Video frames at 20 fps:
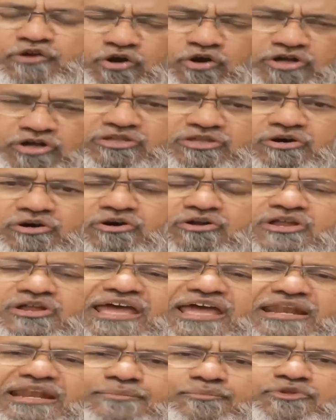So if you're not the
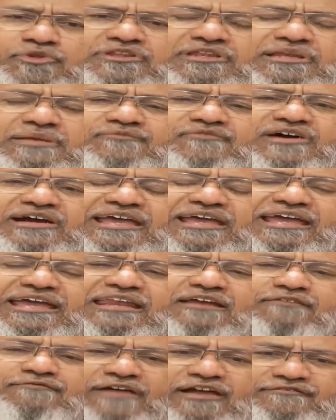owner and a Muslim
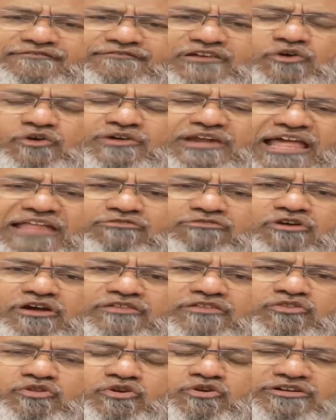working in a five-star hotel, as
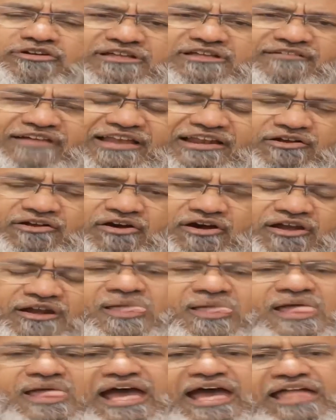long as you don't serve
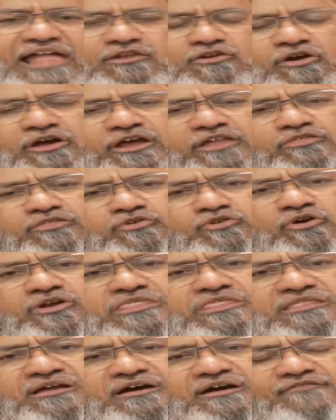alcohol, as long as you
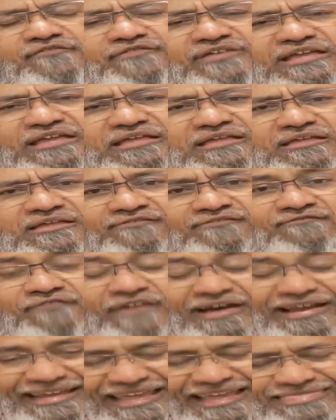don't serve
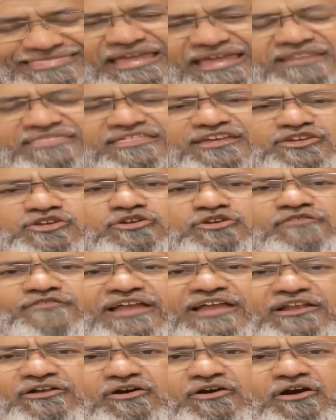work in that
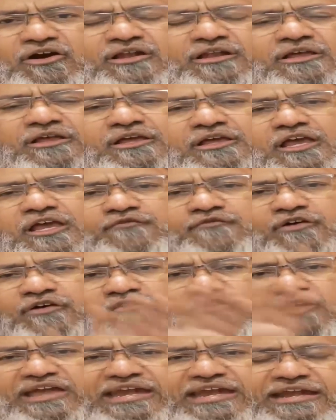section of alcohol,
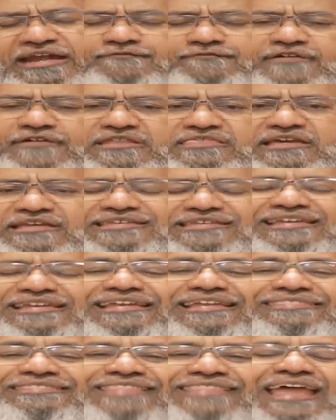if you're working in a different
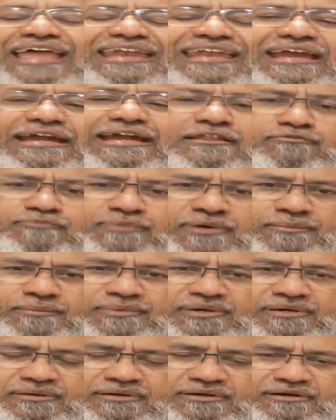section, then it is
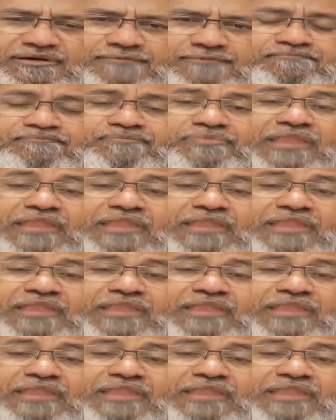permitted.